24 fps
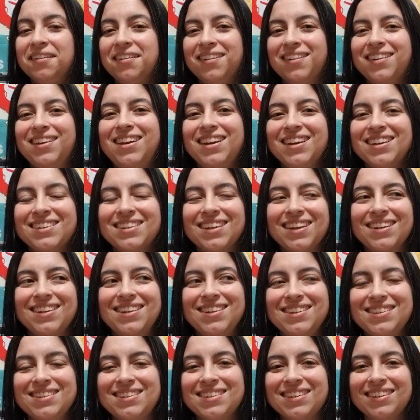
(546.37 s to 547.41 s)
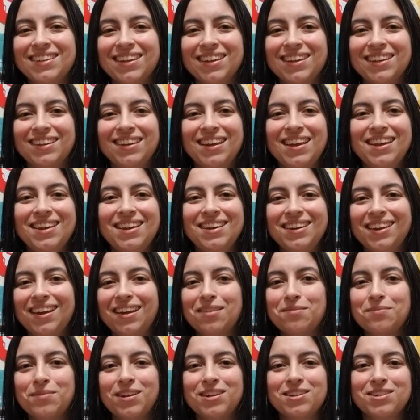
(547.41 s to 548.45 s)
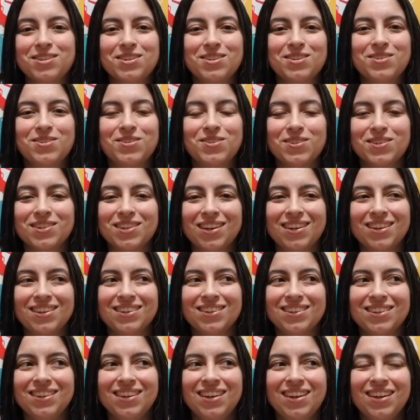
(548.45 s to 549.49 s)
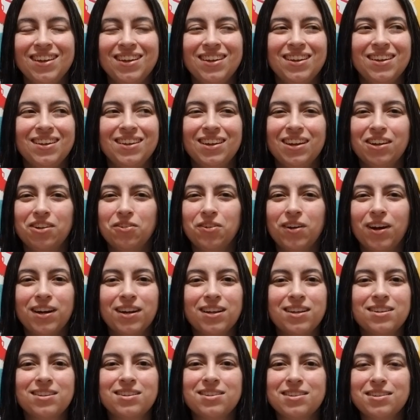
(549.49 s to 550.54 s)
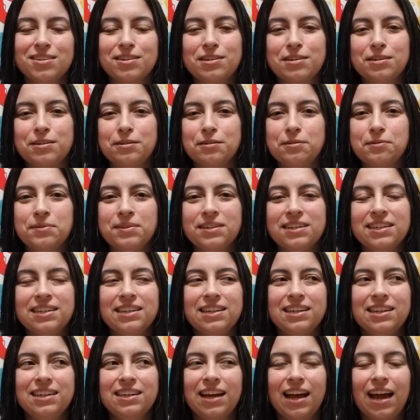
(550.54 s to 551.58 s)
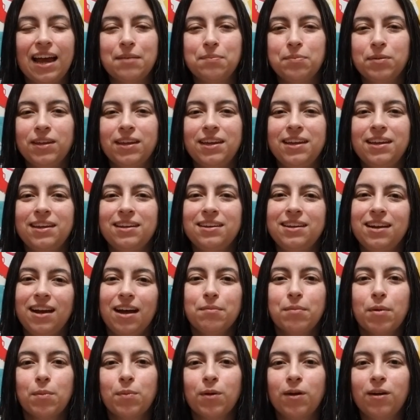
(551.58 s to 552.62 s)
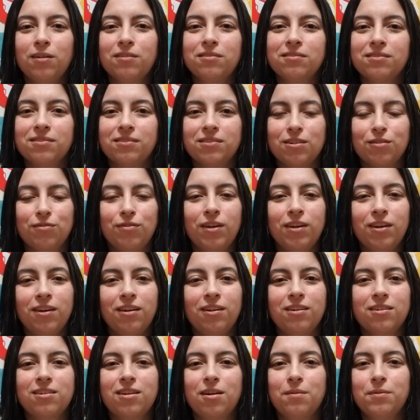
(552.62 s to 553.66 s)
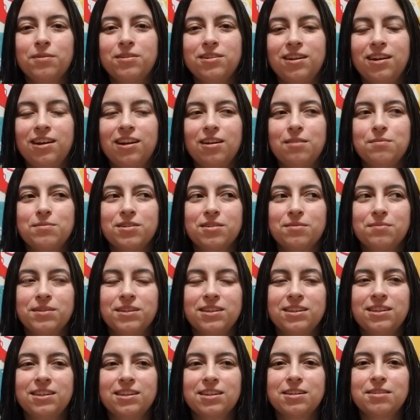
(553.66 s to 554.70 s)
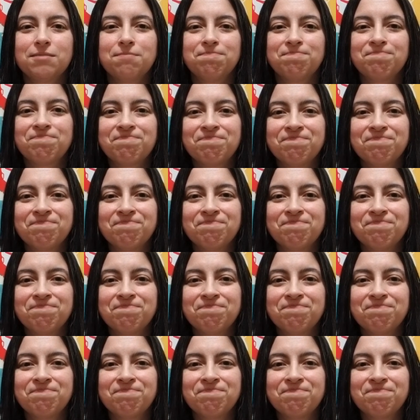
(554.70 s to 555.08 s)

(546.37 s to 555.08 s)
Because I didn't see like an end animation or like a credits. So I played, got my belt, defended it a couple times. And I'm like,